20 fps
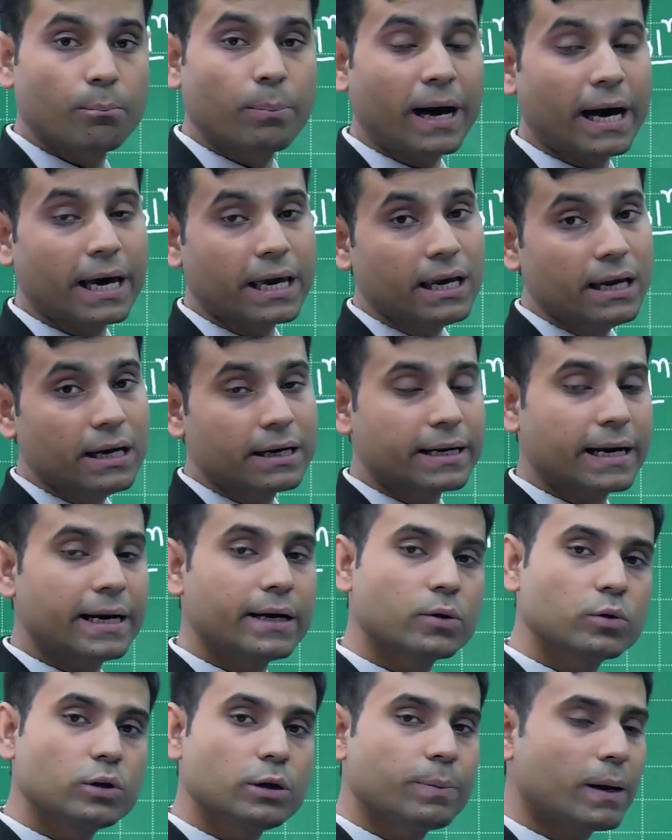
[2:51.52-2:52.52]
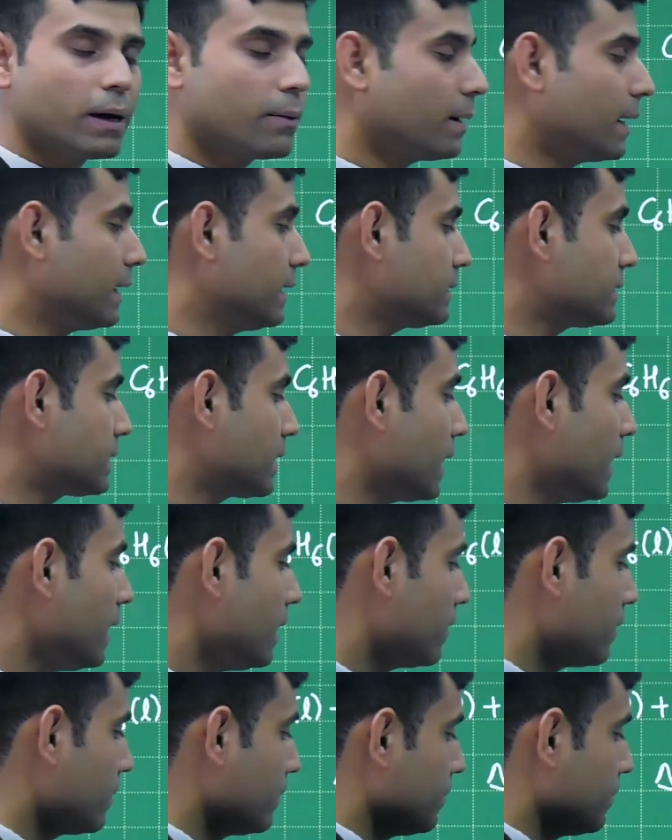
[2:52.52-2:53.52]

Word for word: by 10 to the power minus 3.